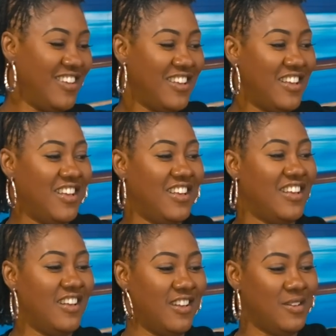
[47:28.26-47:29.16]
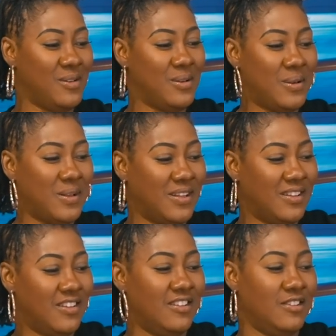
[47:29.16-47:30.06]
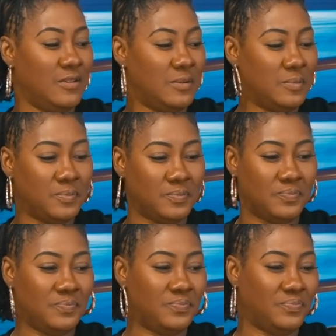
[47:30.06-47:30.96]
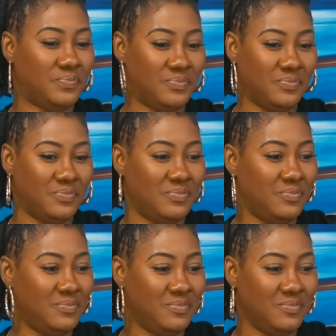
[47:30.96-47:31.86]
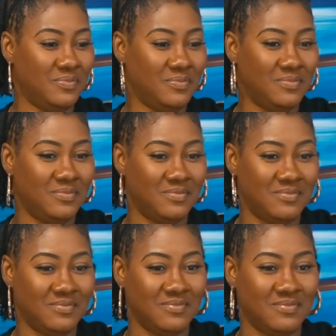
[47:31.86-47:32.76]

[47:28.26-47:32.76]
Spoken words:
This person isn't speaking.